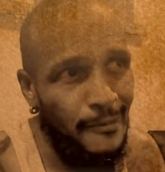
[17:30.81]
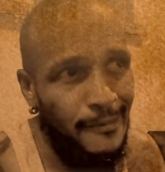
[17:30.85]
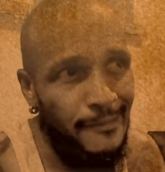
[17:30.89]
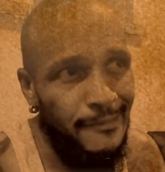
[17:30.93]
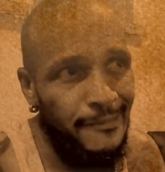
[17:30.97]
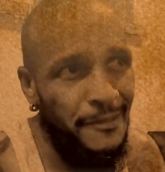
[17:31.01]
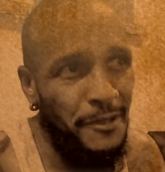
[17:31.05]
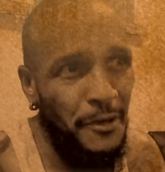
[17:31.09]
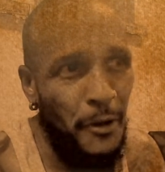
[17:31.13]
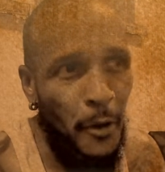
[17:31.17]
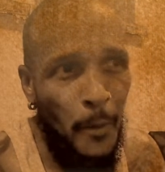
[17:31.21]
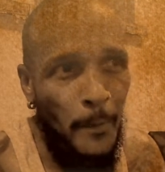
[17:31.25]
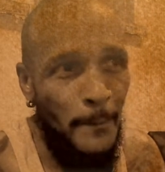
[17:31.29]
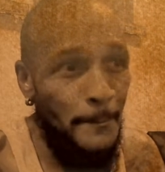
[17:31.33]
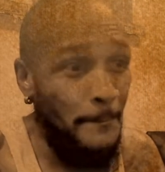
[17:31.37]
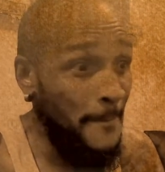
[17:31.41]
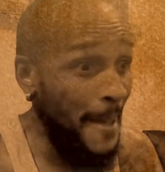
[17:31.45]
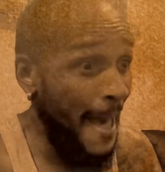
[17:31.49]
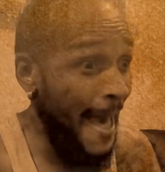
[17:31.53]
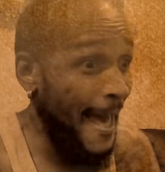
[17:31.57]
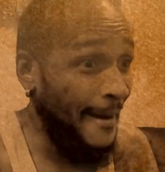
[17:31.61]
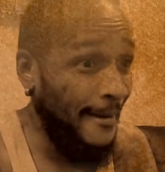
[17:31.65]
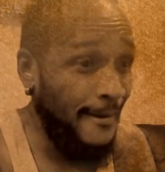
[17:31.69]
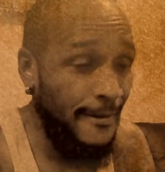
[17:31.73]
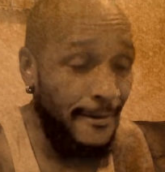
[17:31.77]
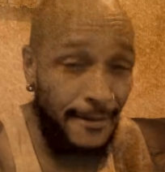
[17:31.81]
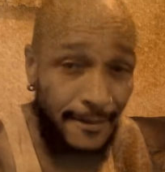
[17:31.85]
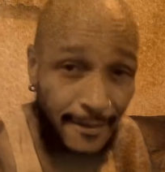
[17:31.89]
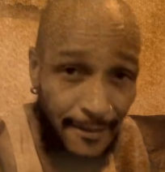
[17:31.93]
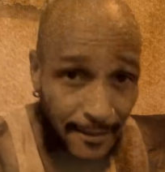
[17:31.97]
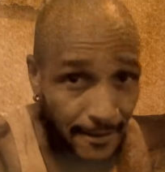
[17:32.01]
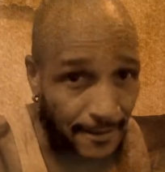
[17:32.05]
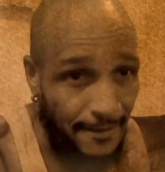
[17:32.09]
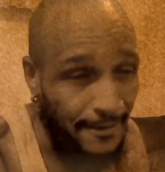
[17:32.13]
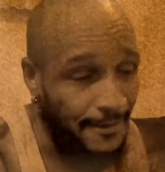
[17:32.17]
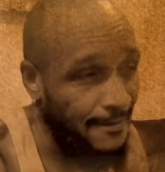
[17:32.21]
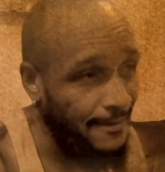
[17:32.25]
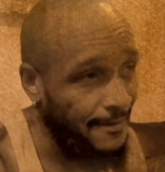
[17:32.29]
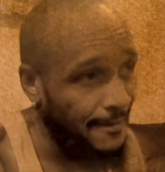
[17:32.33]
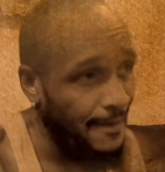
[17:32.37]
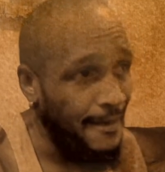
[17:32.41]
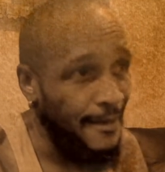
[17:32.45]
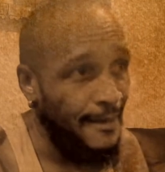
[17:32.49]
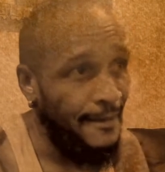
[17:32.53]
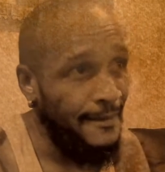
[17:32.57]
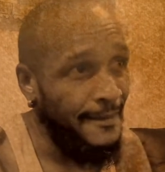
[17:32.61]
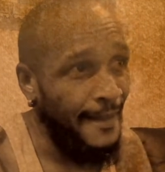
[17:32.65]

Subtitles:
you know, battling it.